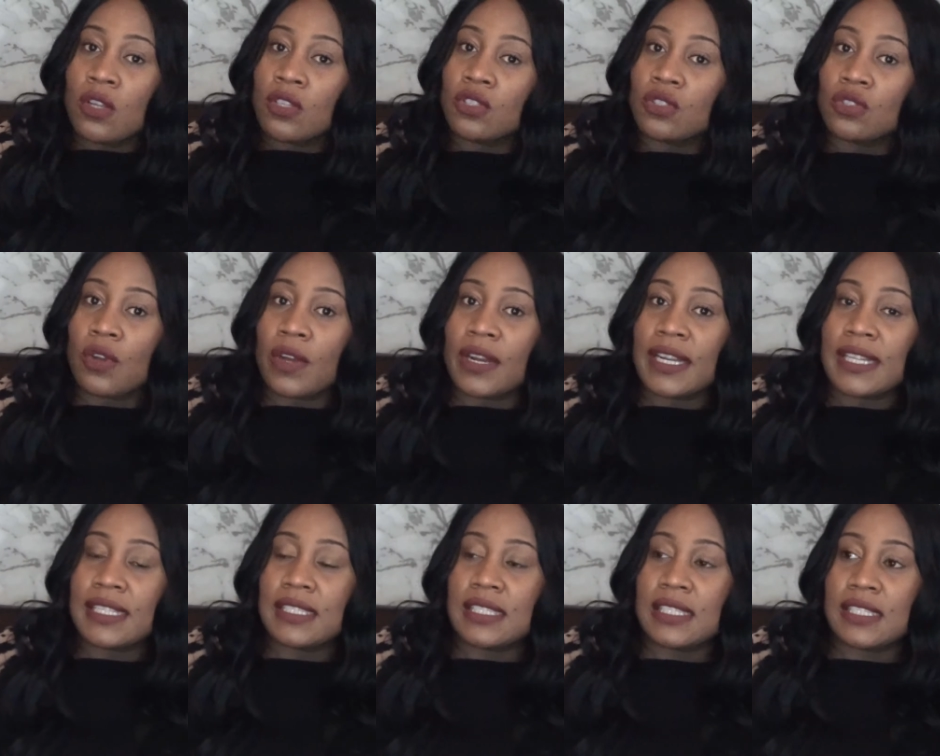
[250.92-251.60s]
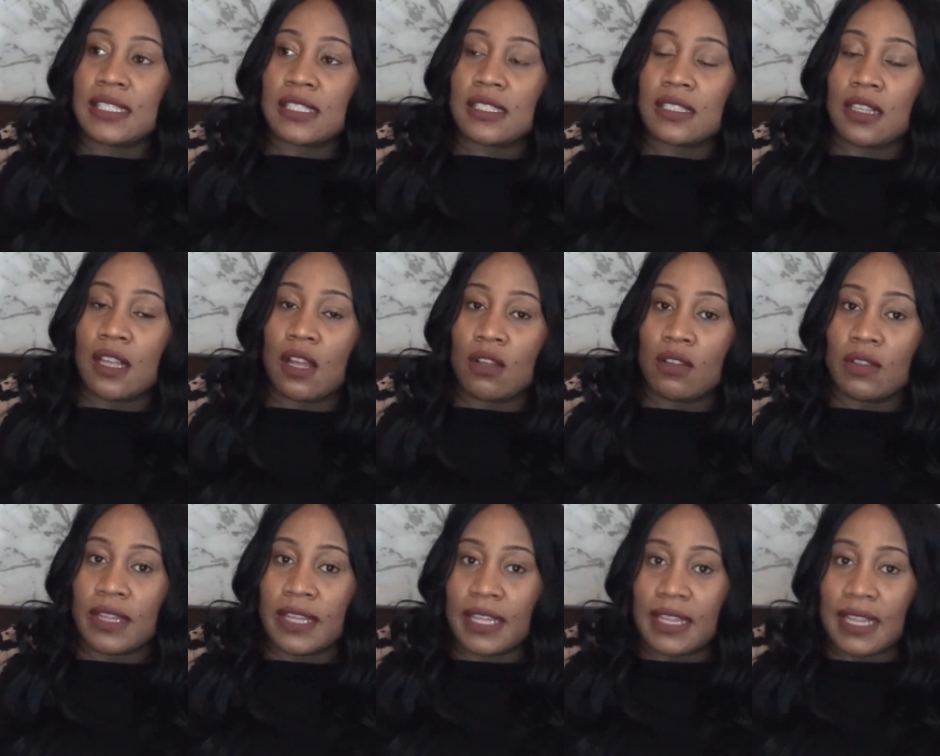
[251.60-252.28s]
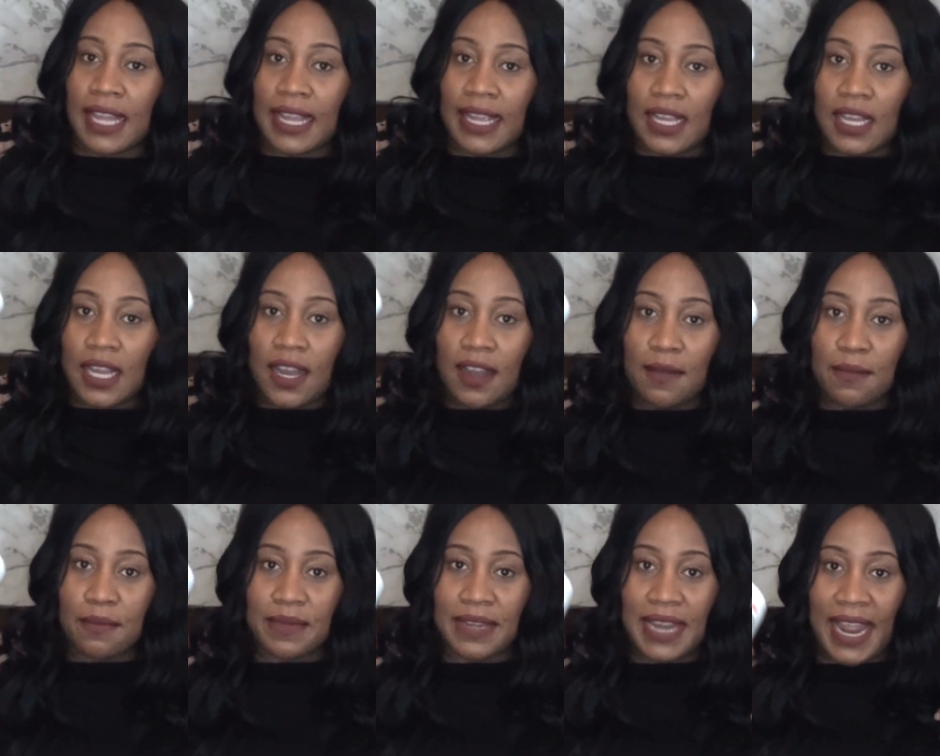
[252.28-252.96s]
starting to slowly like
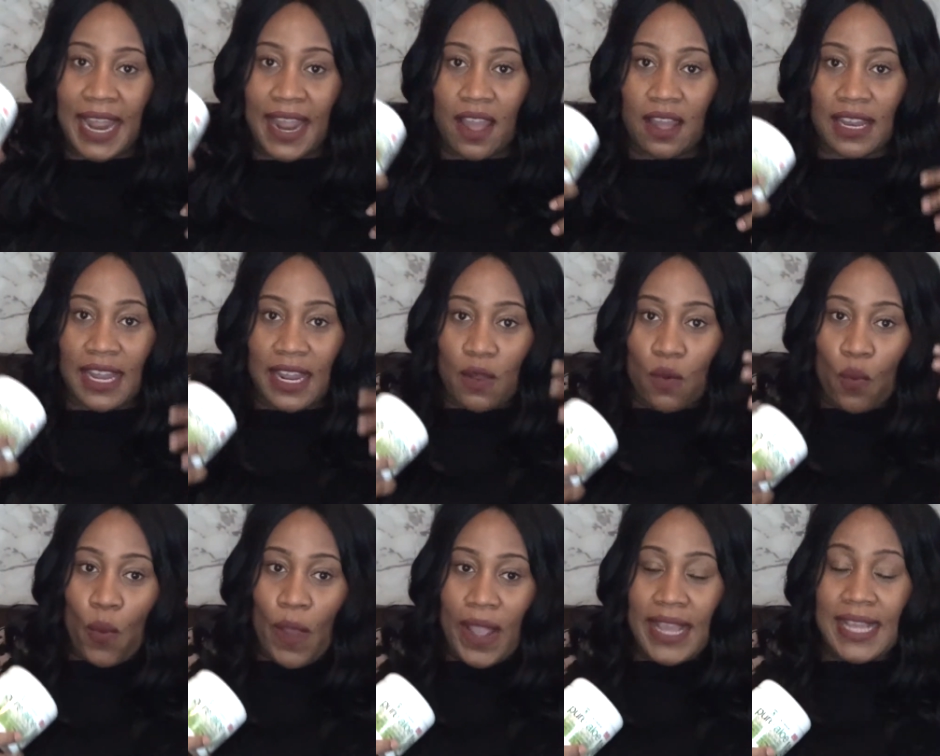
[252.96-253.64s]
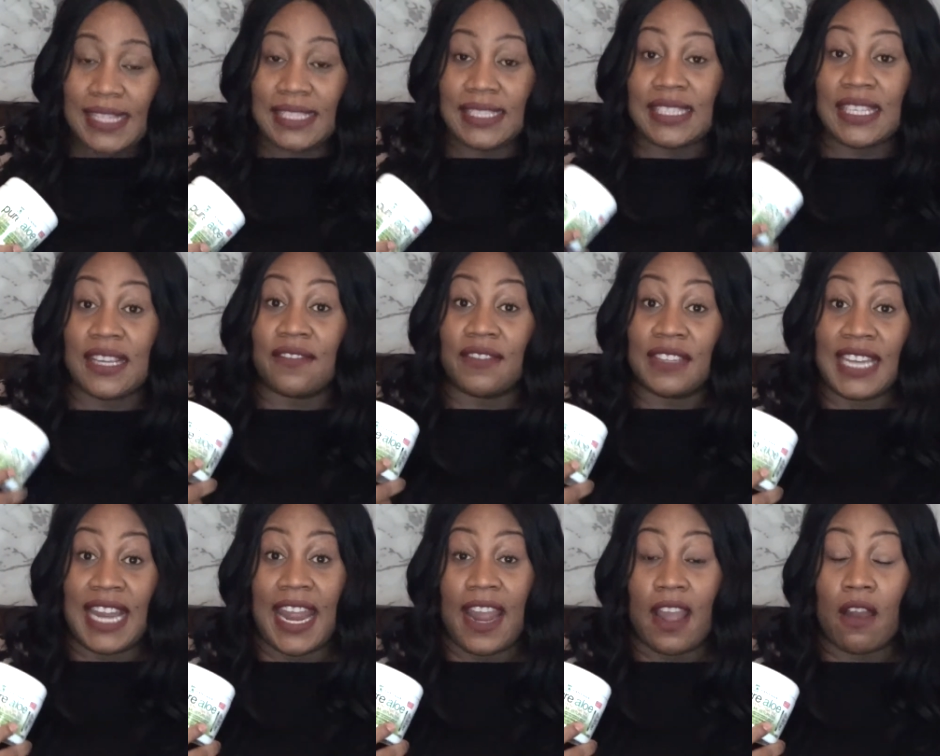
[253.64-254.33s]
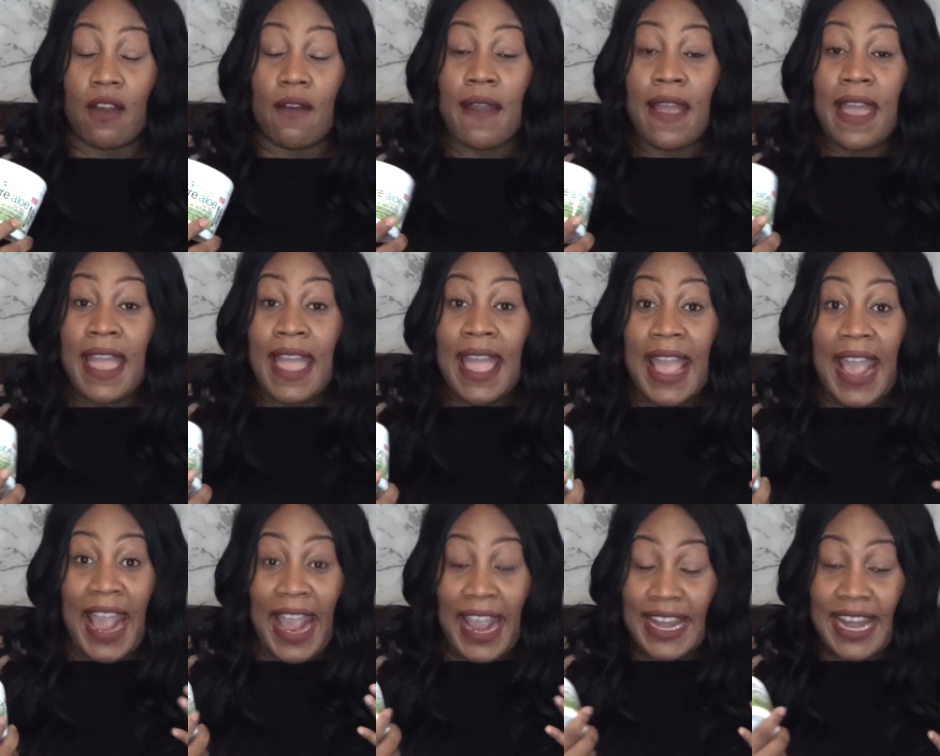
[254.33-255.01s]
come down, like weigh itself down
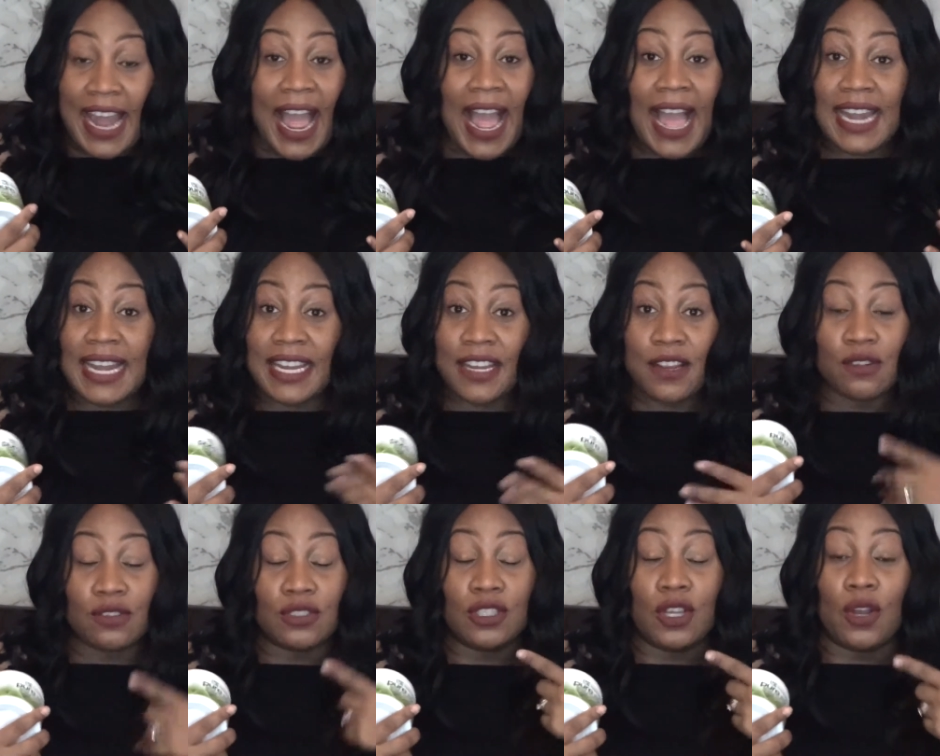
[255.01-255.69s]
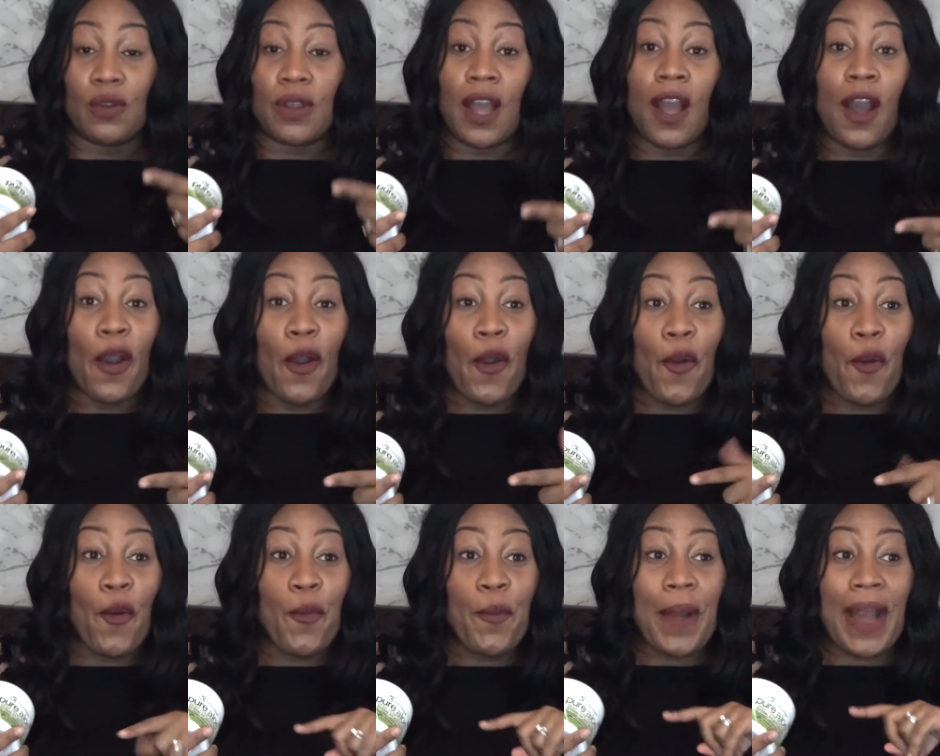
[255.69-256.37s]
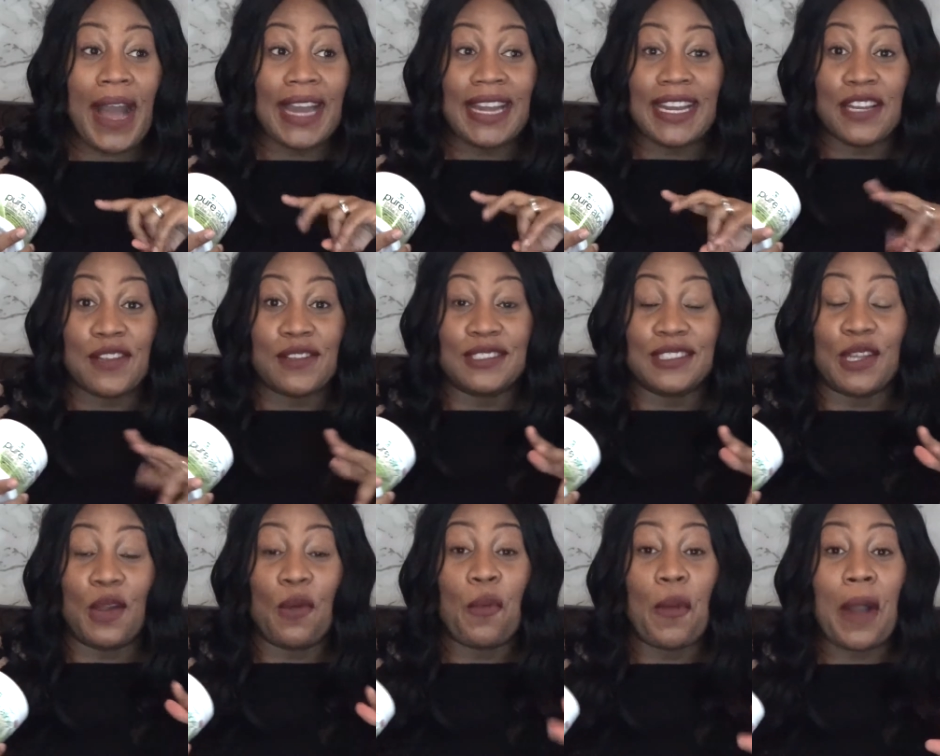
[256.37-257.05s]
and I didn't use no comb, I didn't
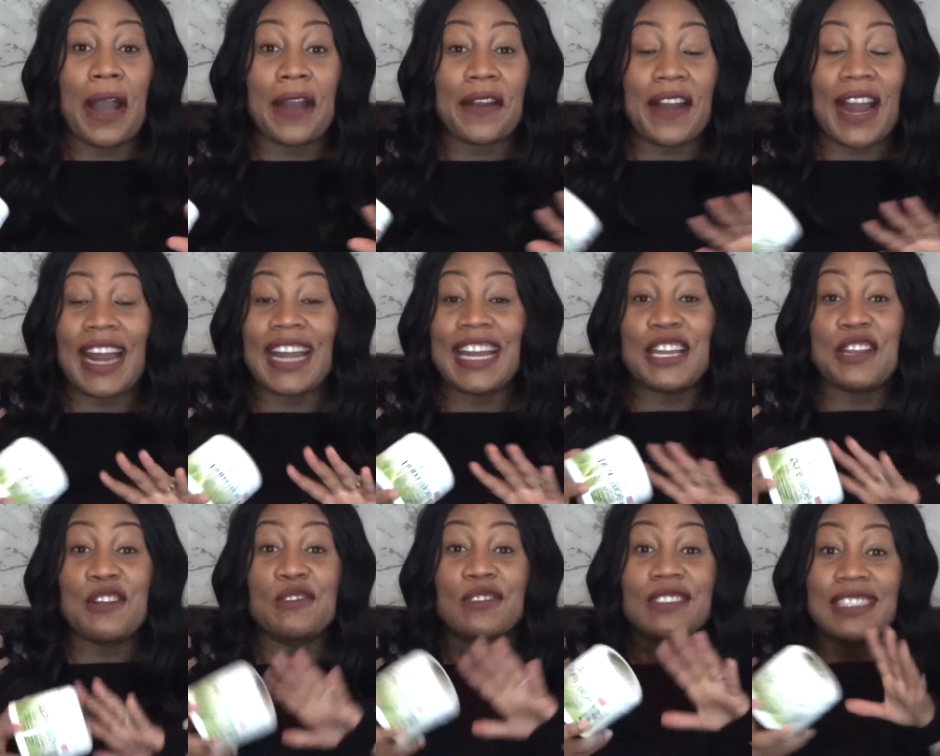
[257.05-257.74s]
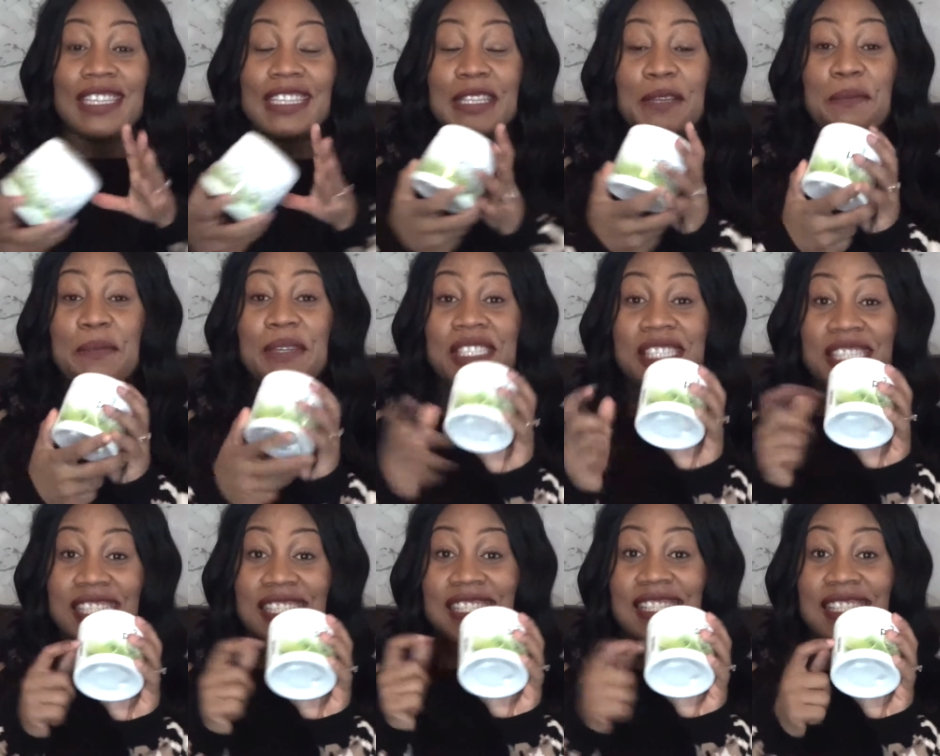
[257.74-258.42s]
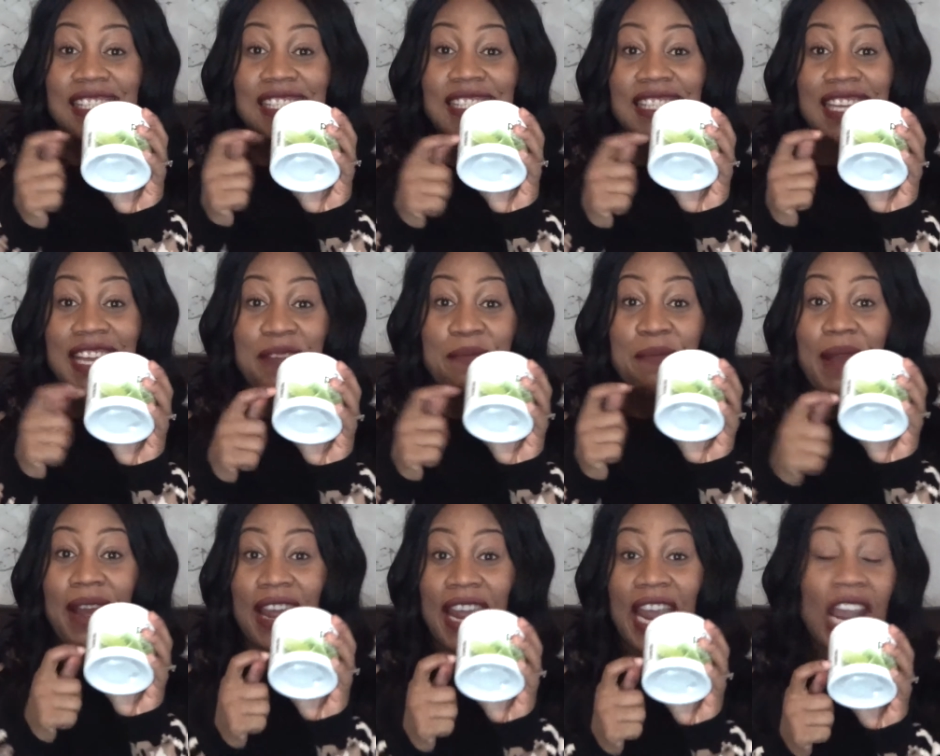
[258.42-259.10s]
use no water, I didn't use nothing but just this
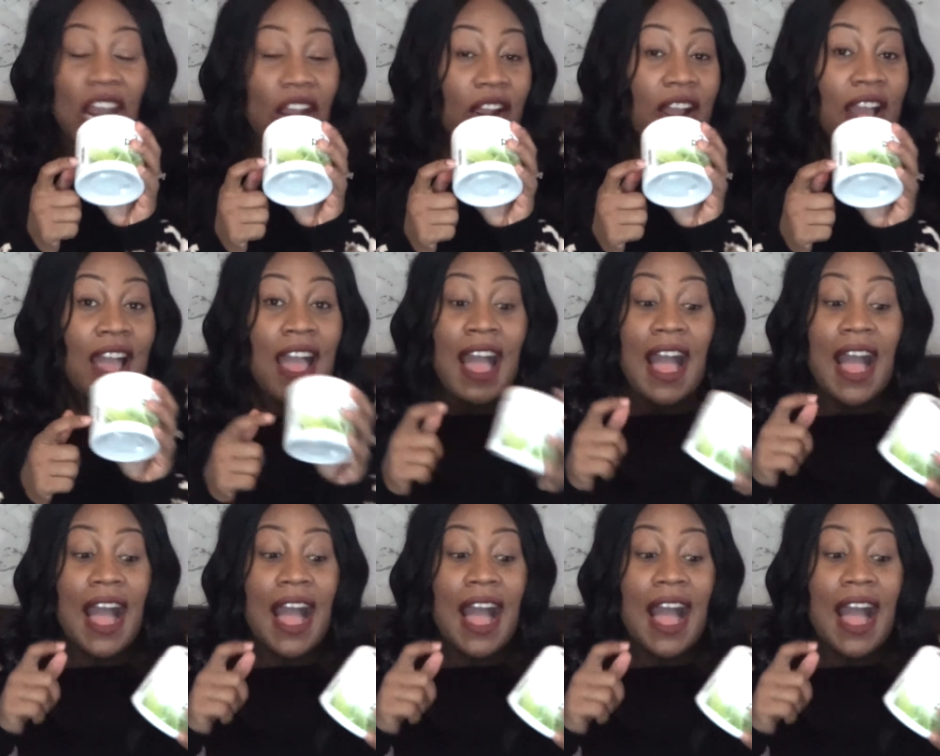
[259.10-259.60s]
in my hair.